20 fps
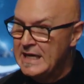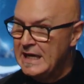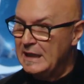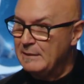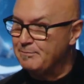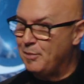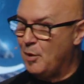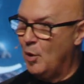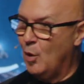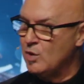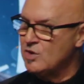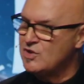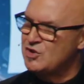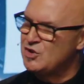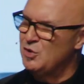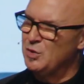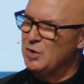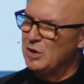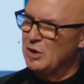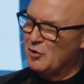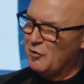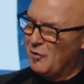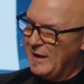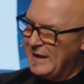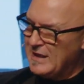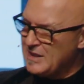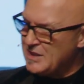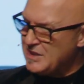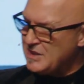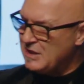It points to the
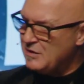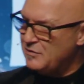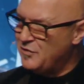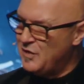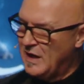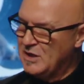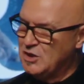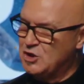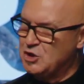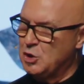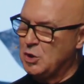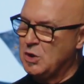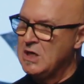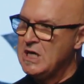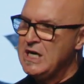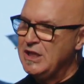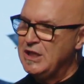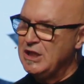greatest adventure